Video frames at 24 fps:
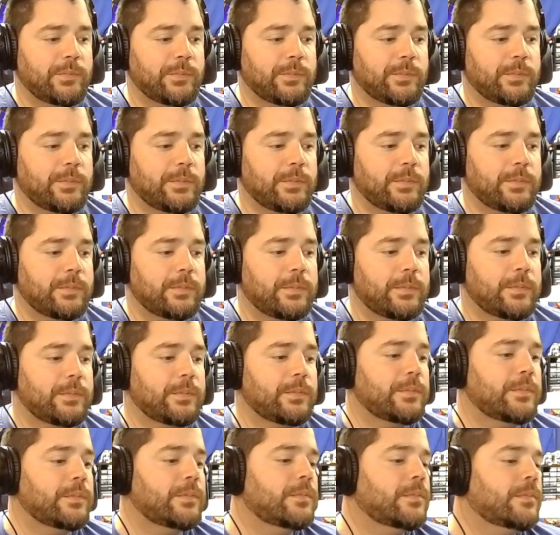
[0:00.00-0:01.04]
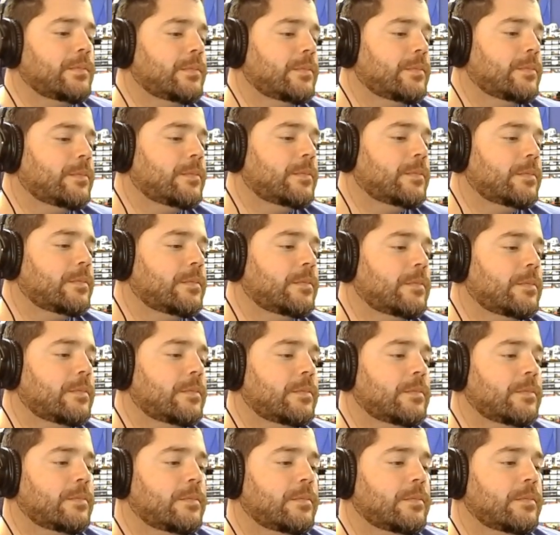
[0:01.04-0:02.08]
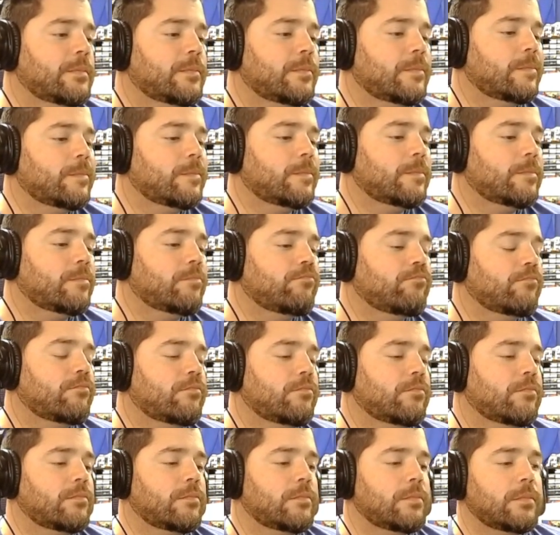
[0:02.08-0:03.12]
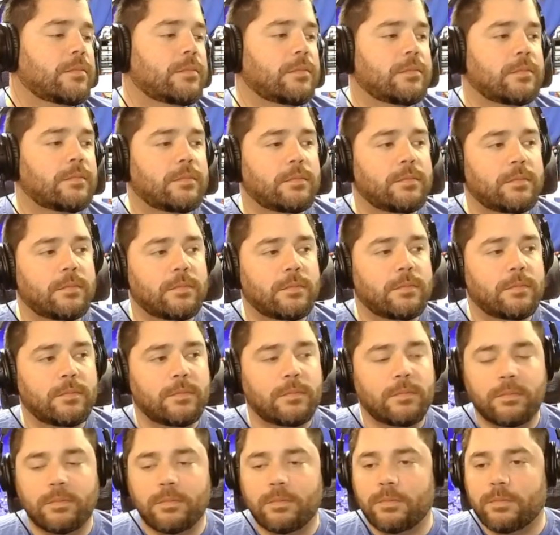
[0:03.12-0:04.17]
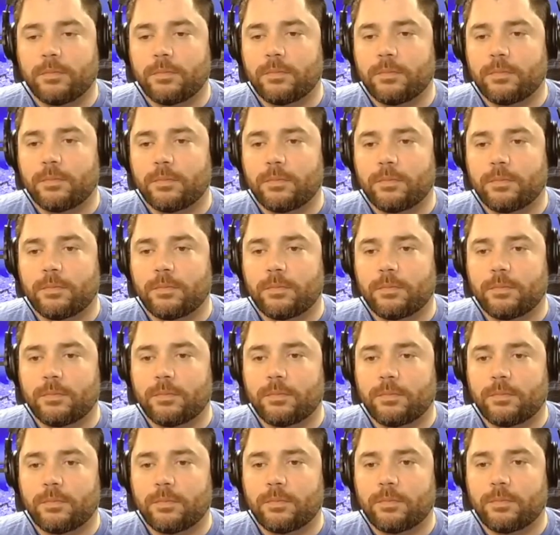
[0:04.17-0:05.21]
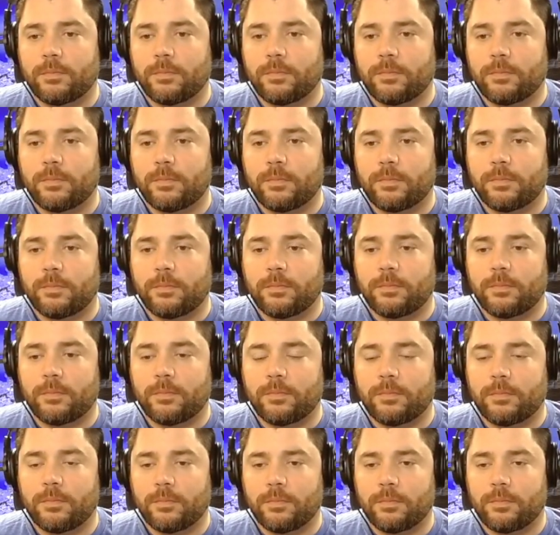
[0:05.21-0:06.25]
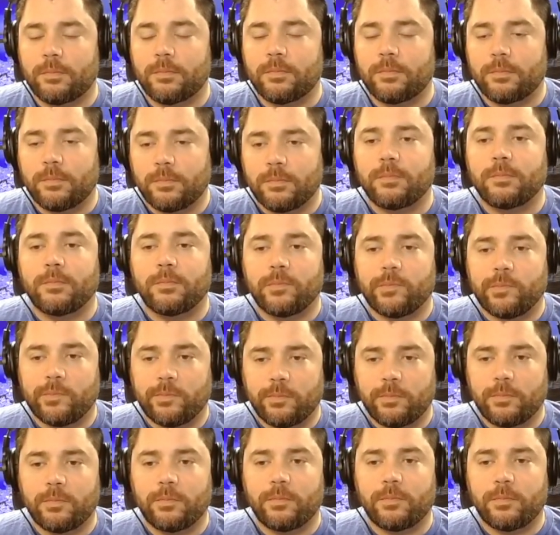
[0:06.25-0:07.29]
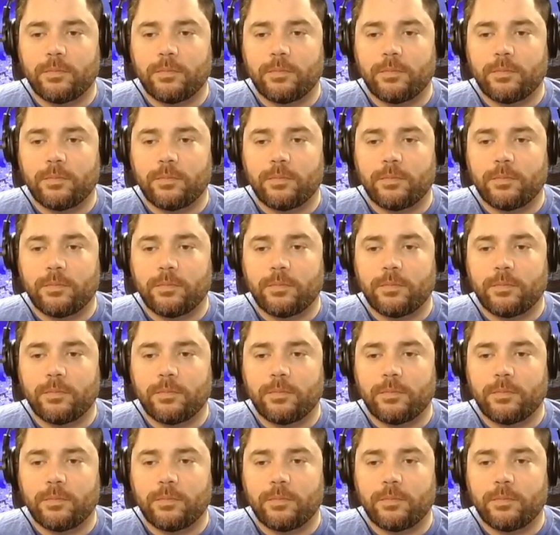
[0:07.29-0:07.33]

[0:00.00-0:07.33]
(not speaking)